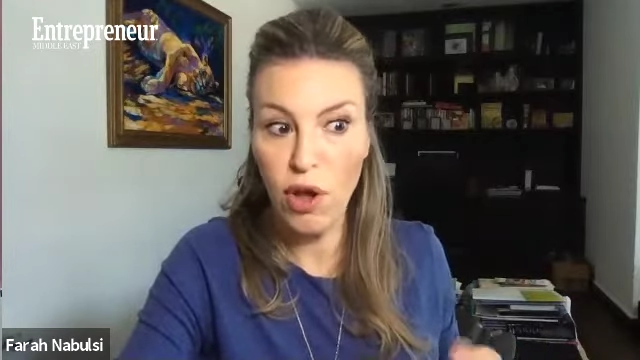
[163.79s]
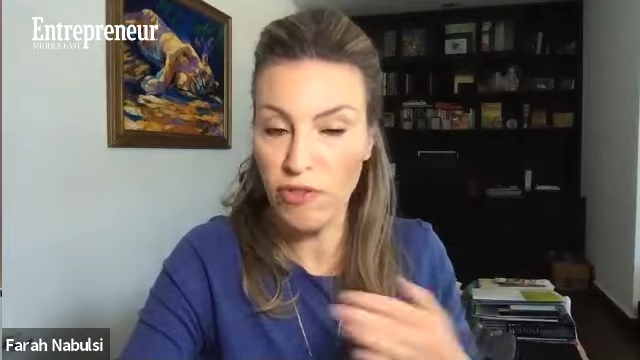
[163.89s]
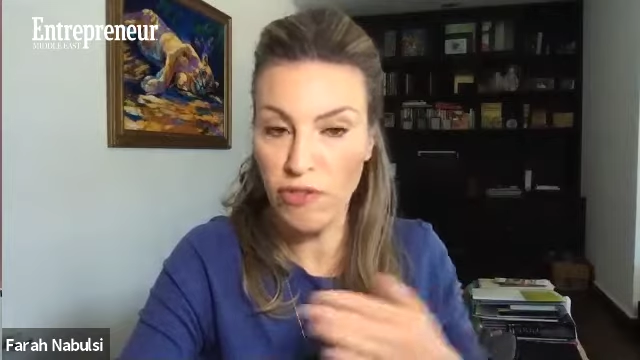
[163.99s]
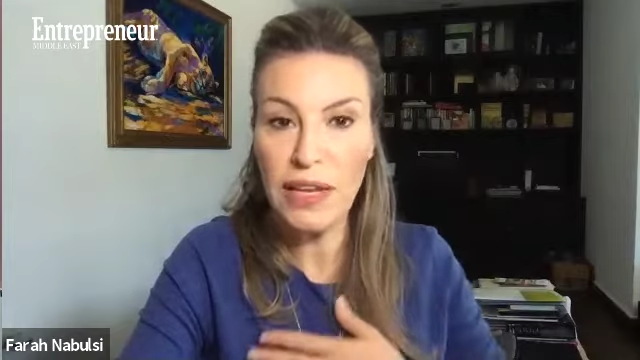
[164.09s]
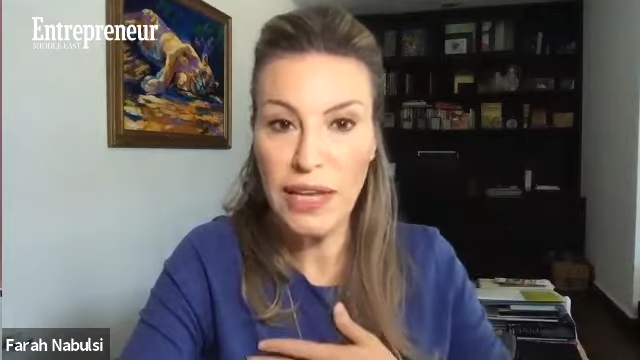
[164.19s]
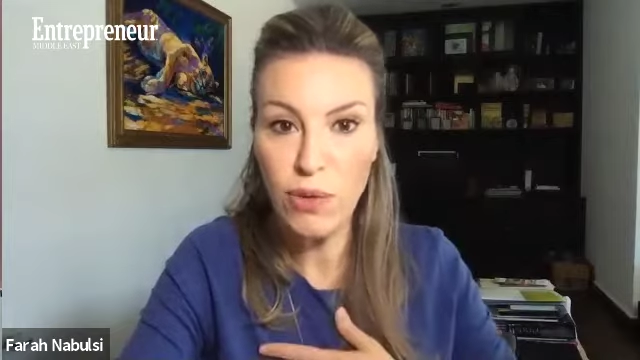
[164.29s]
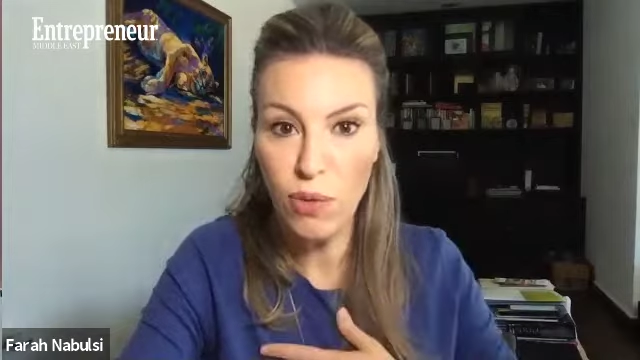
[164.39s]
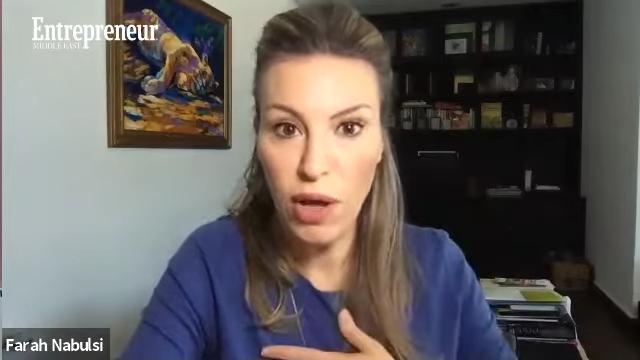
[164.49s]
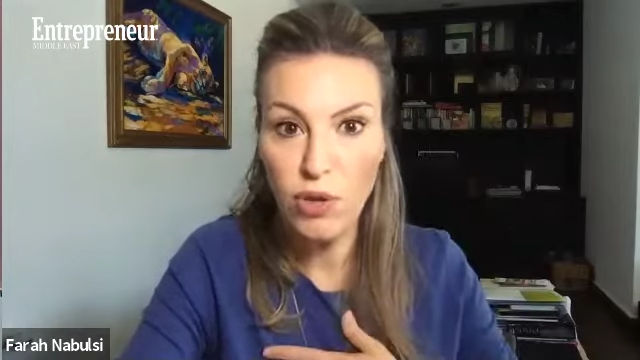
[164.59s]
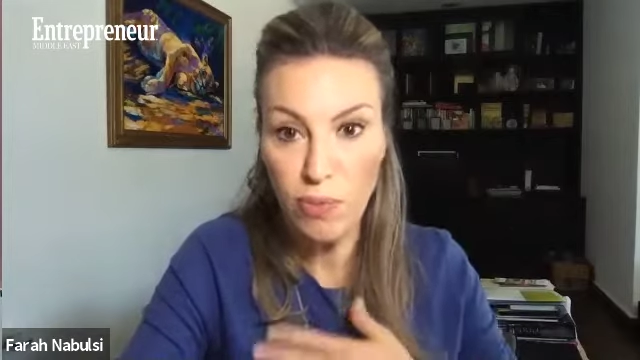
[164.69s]
feeling,
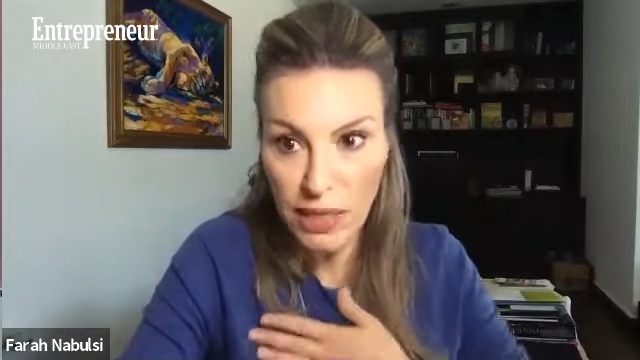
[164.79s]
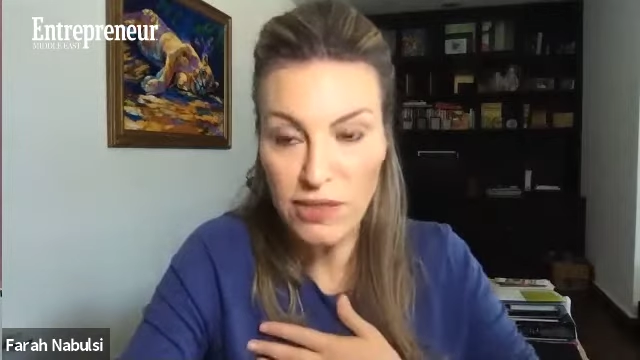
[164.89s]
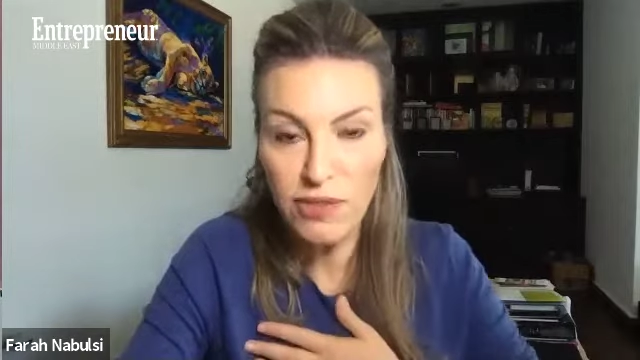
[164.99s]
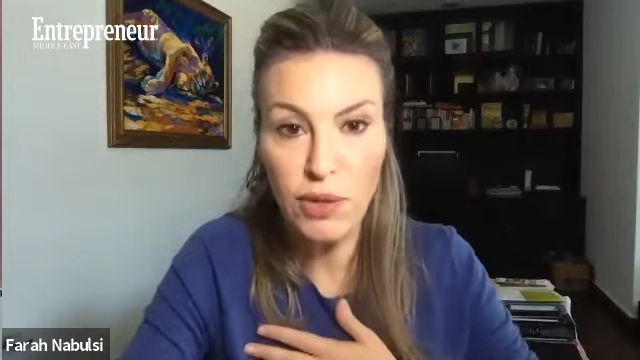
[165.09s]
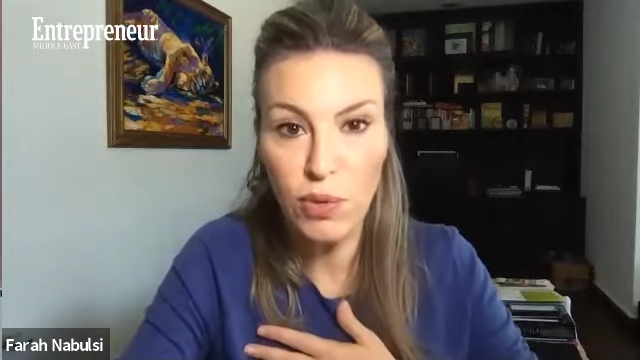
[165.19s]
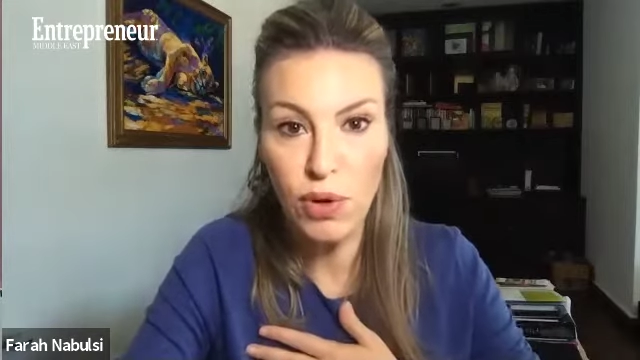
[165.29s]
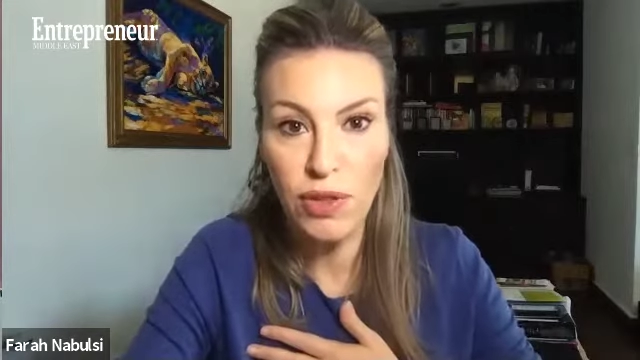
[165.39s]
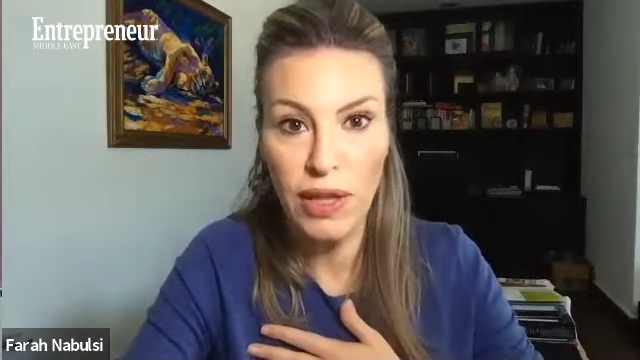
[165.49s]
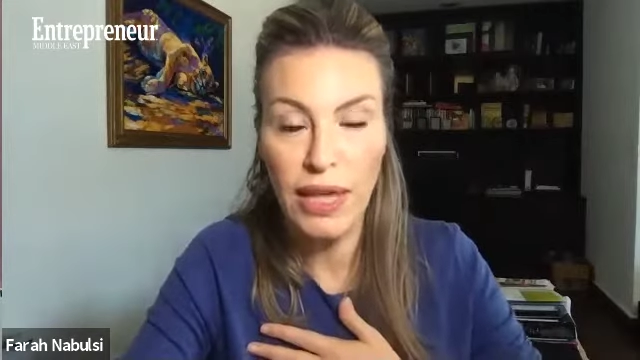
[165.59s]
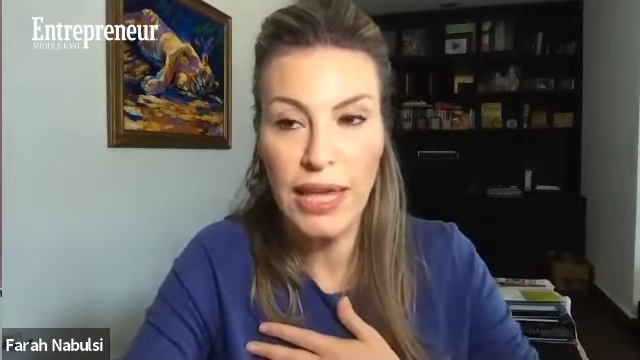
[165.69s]
you must feel
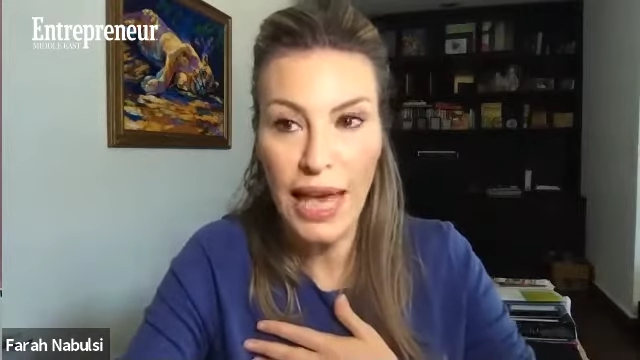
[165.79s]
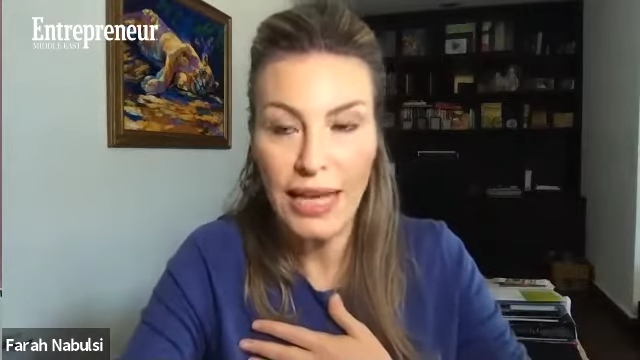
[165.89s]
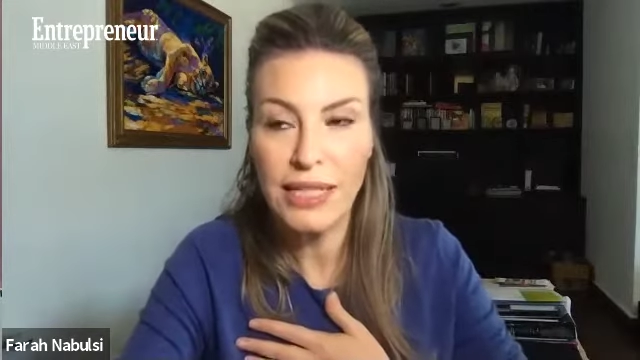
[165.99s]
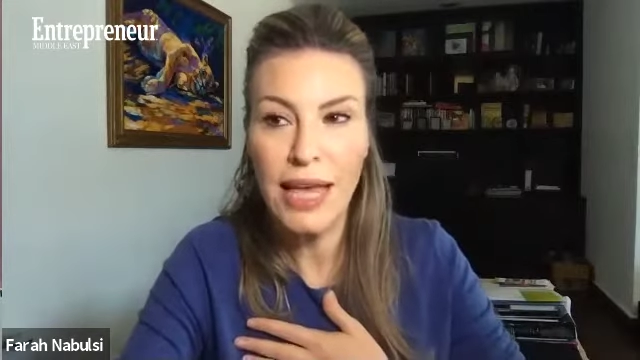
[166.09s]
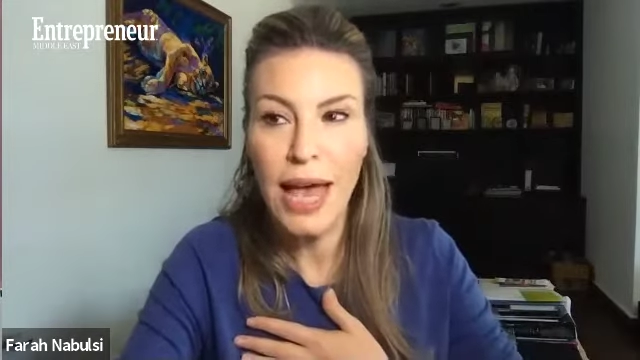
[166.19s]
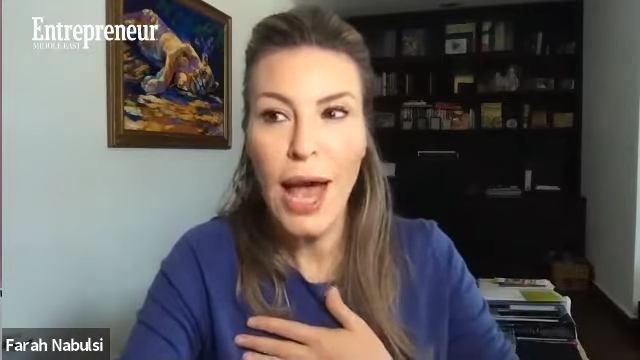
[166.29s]
worthy, yes,